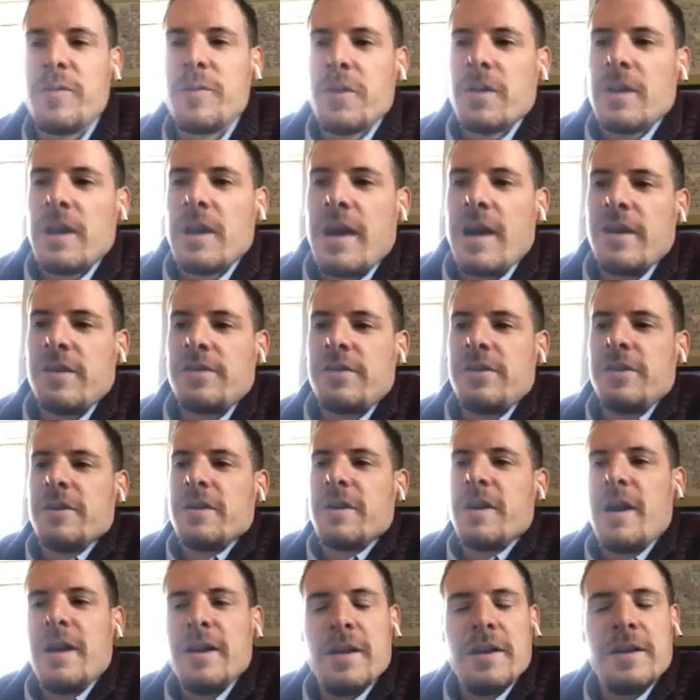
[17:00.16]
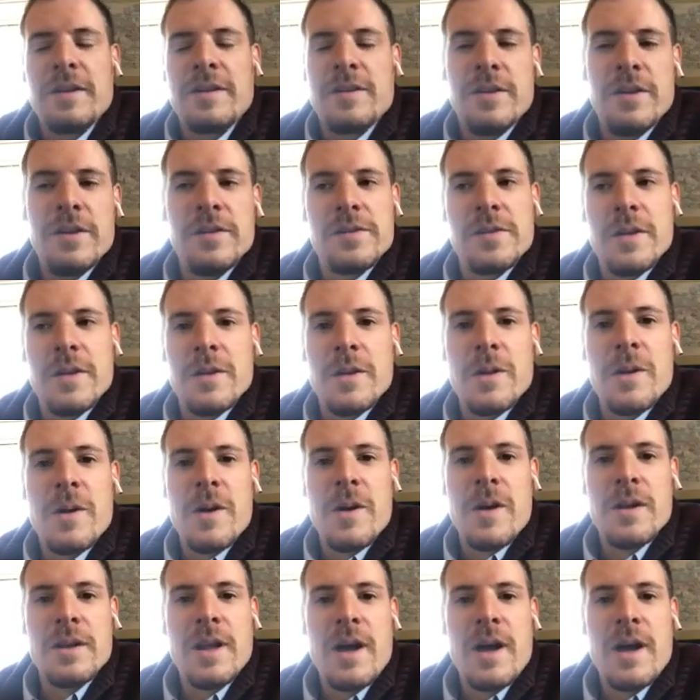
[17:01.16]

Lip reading: for last year, I liked his The Law